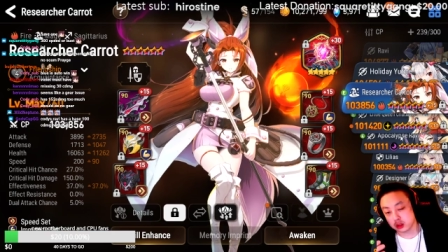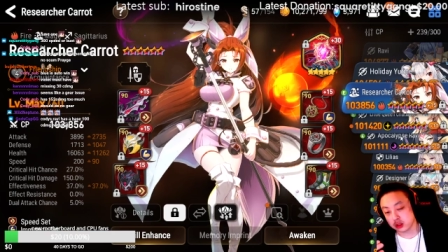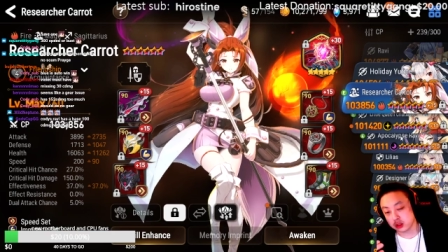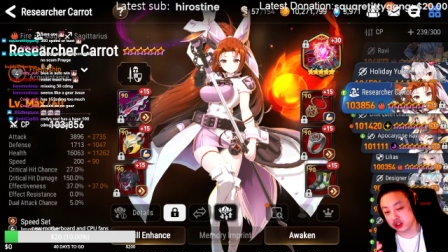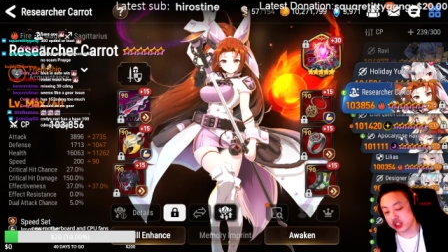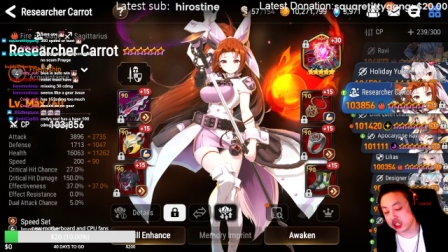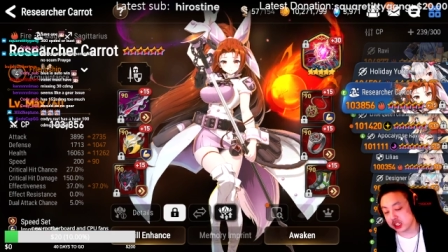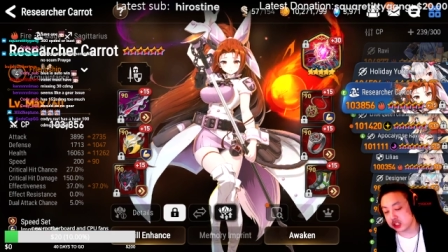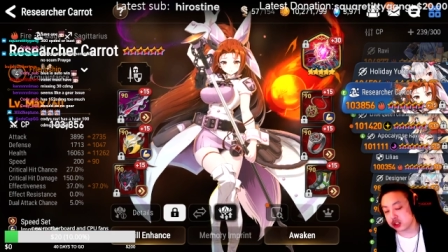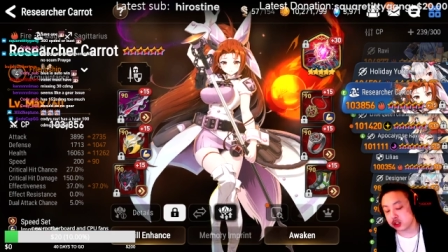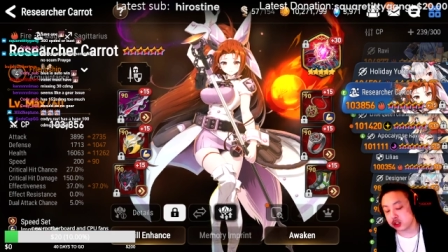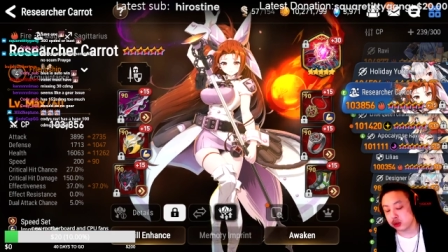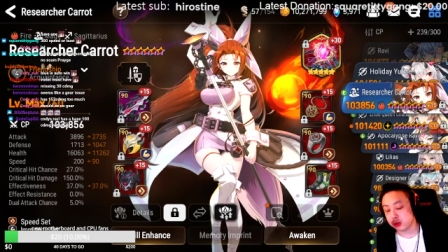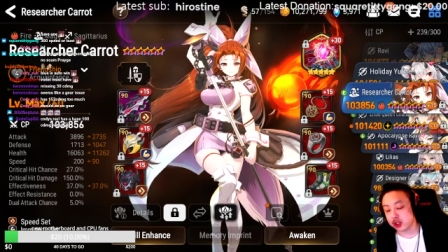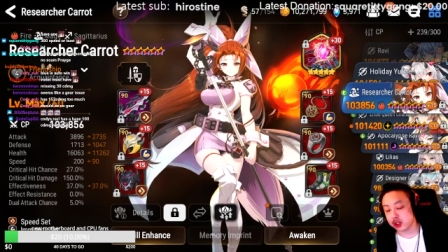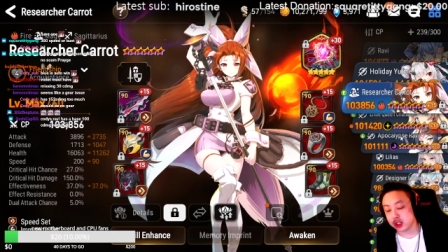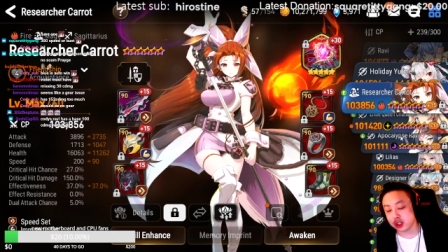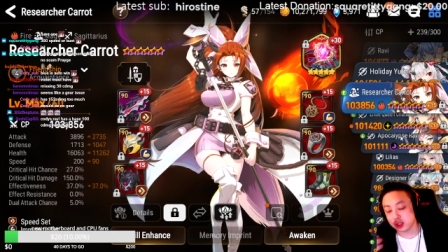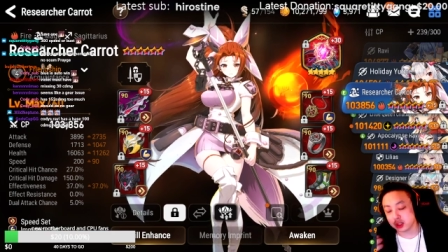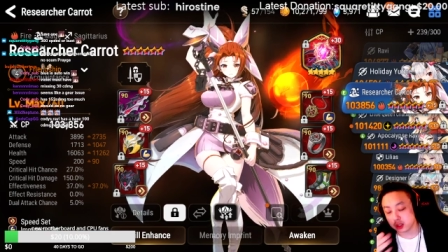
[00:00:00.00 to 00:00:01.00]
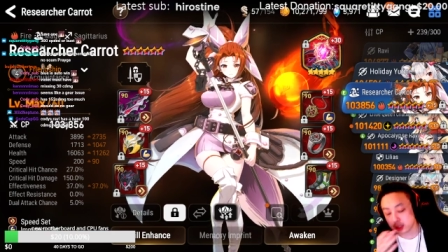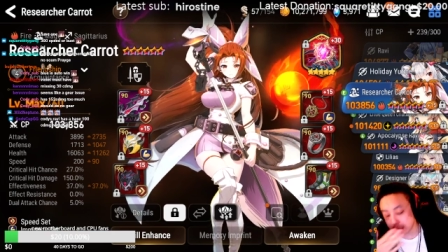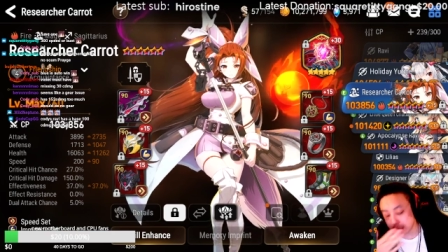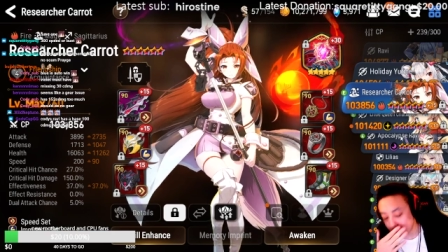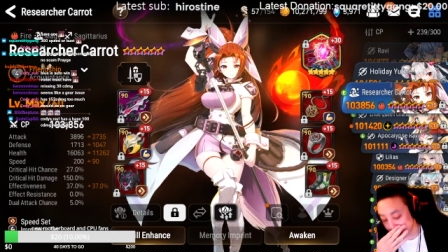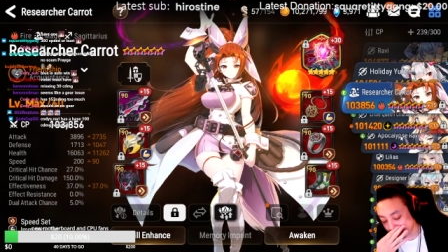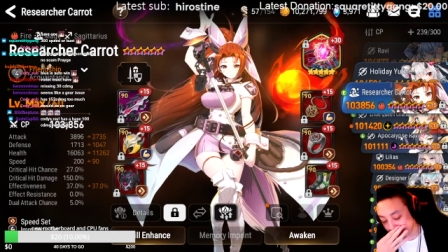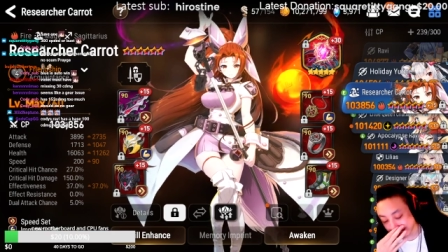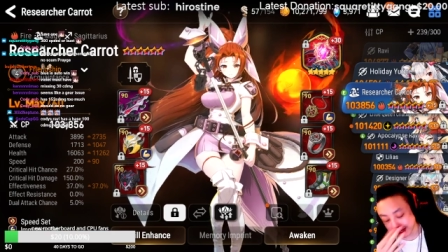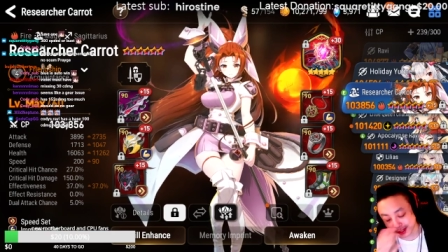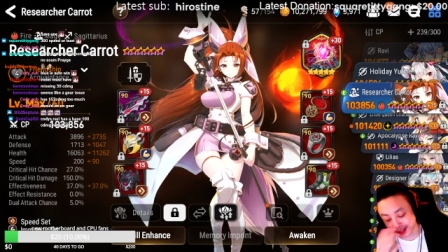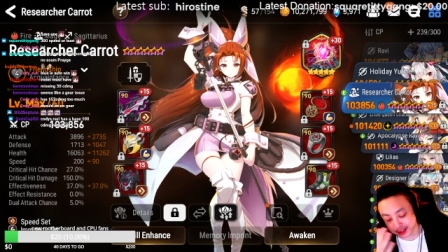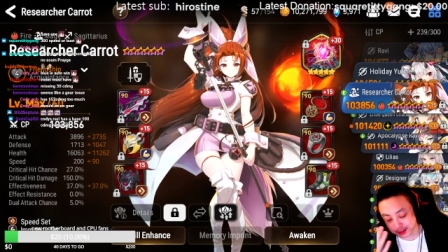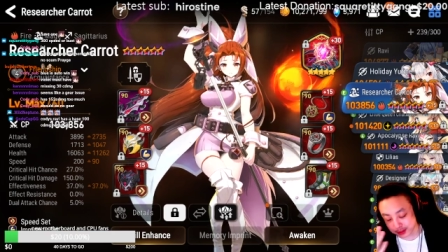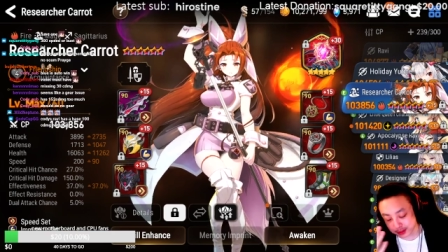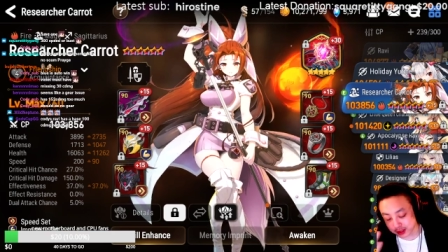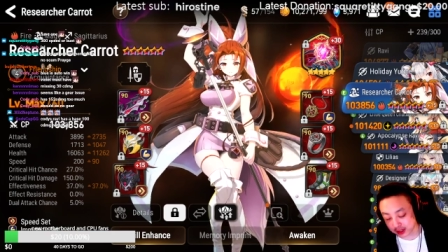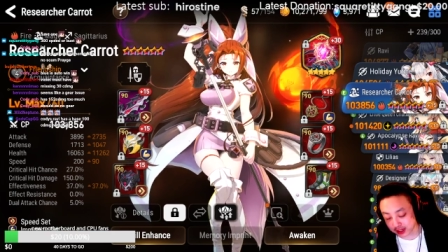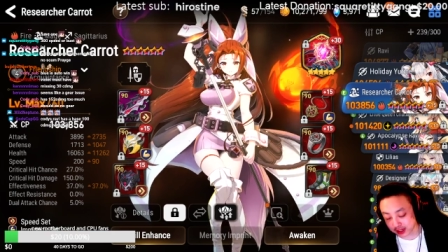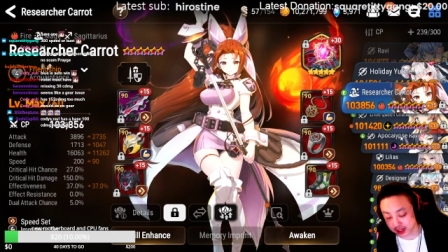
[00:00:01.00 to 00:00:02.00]
This unit has
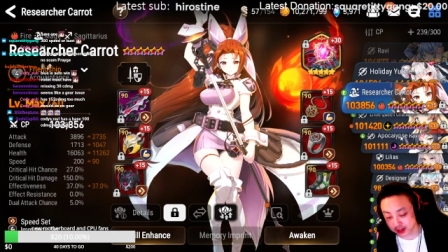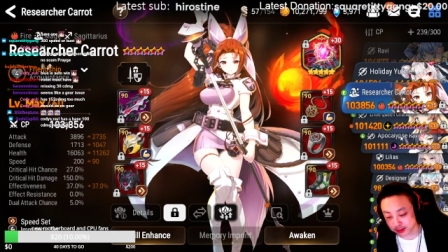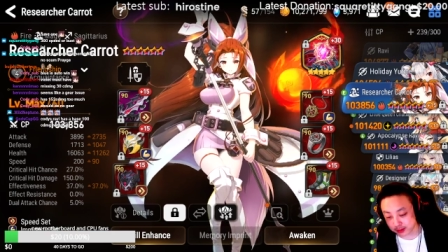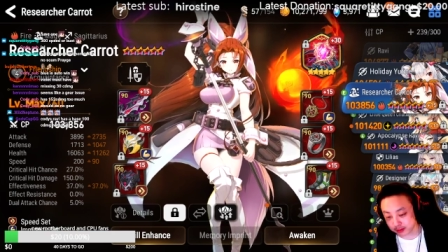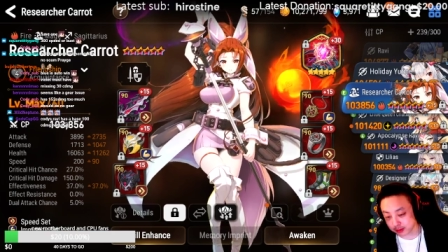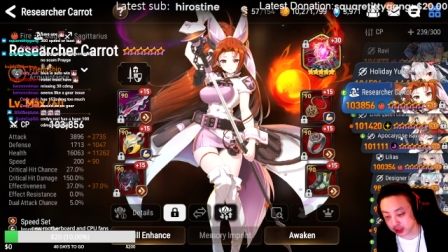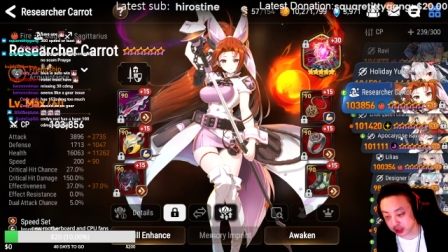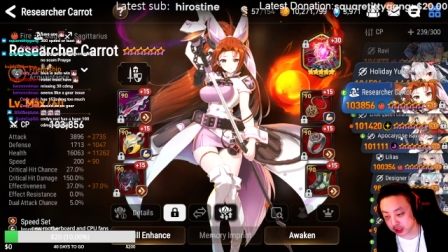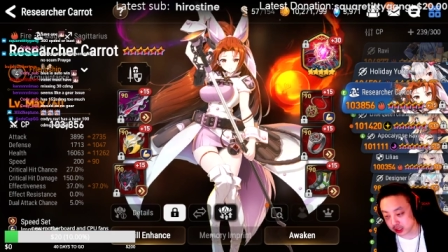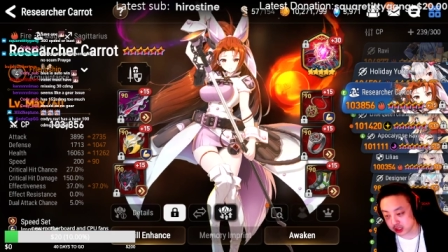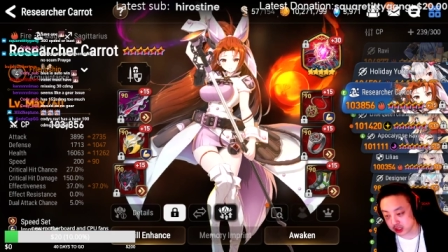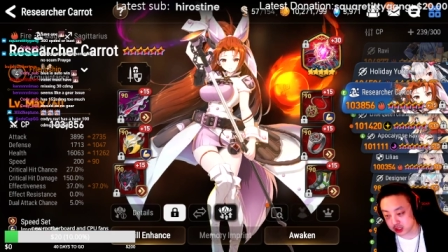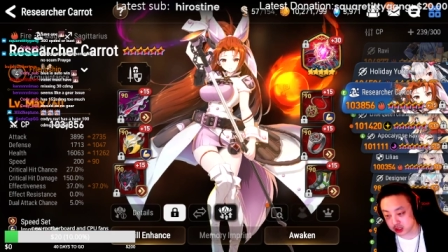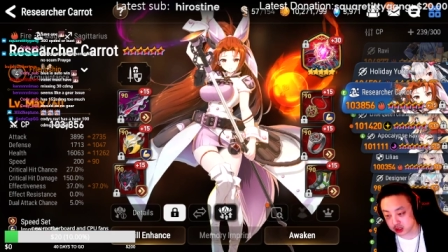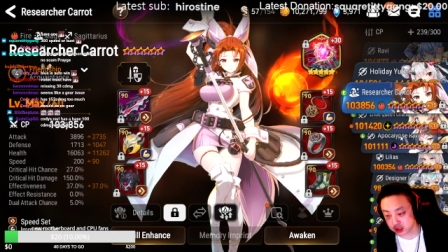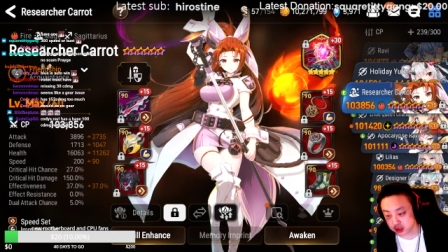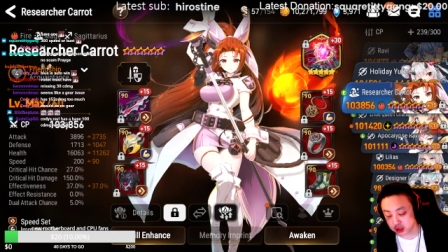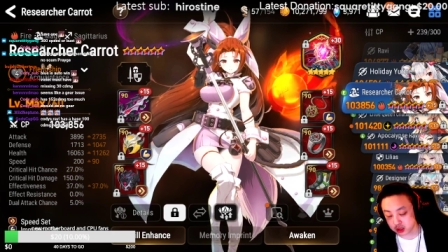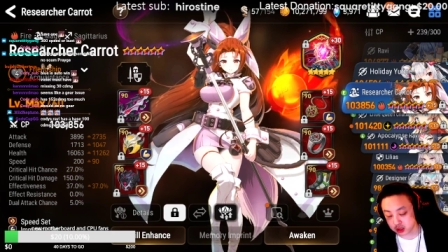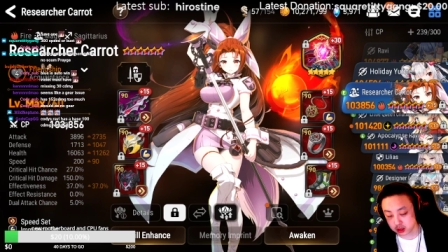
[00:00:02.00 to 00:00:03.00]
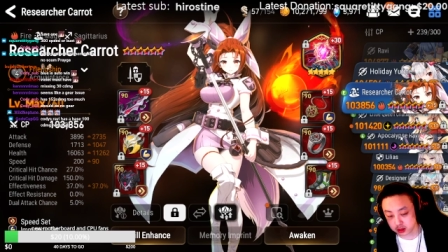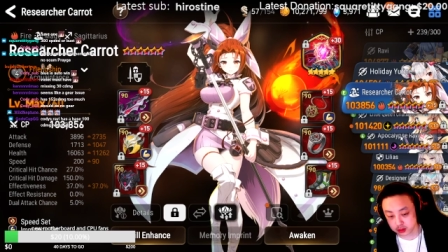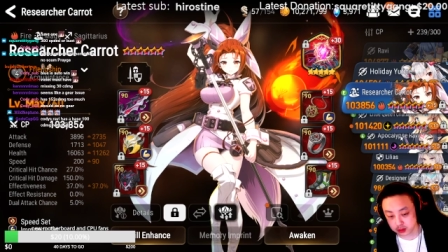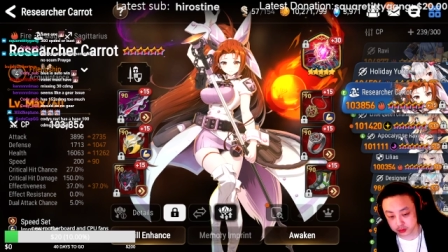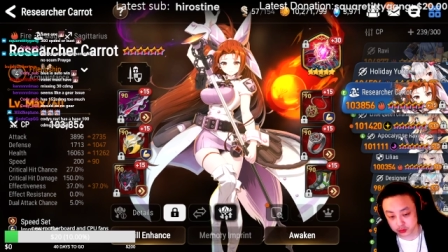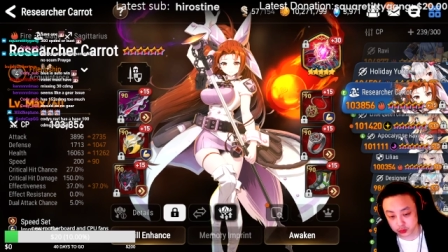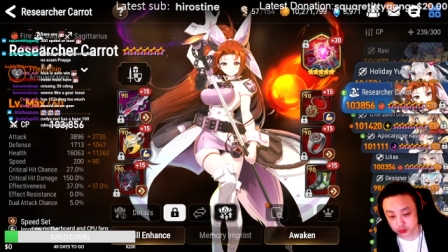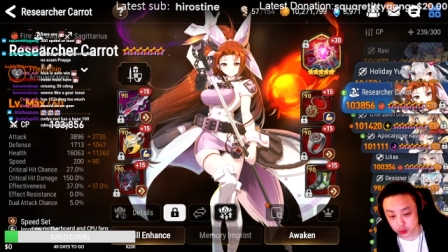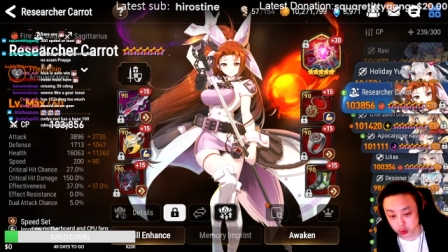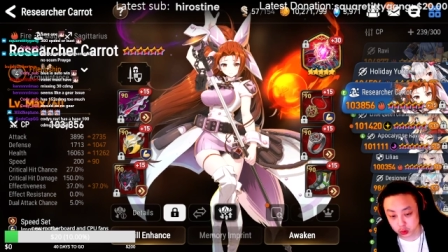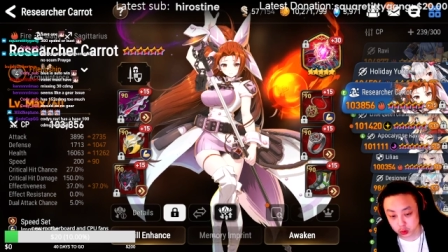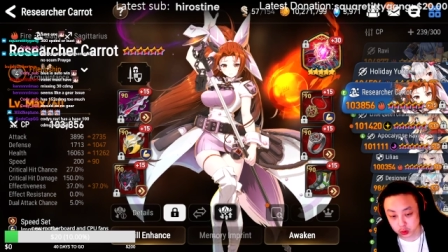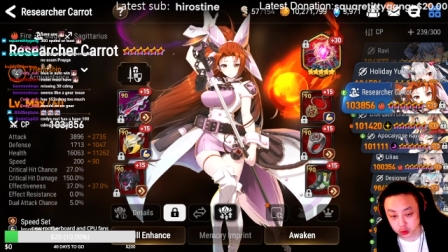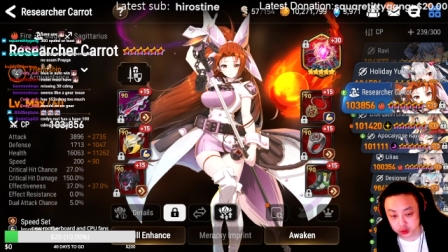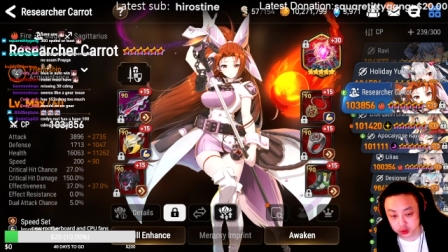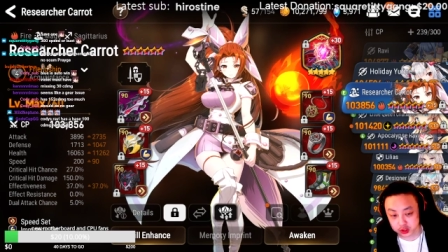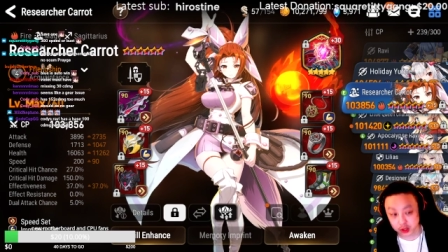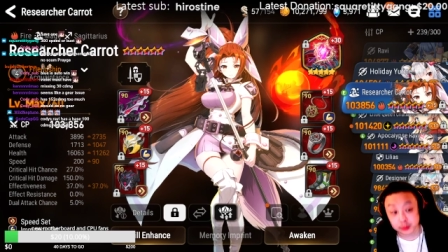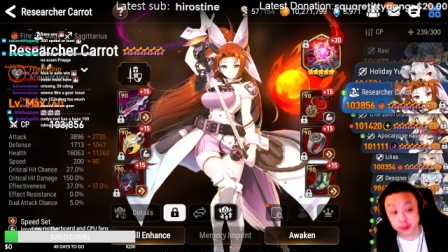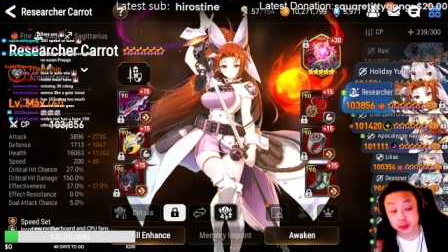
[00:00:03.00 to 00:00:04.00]
been a menace for
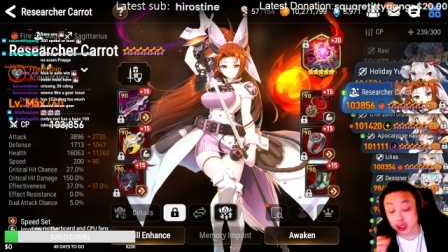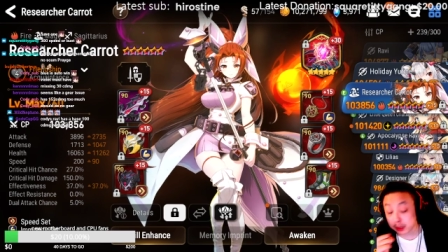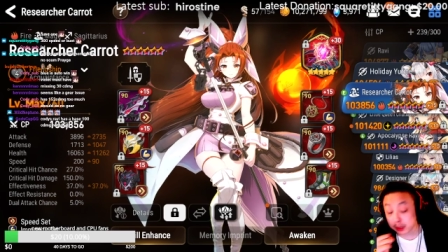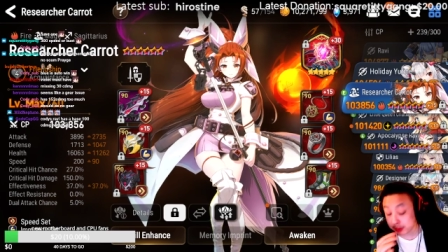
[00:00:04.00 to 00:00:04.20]
some time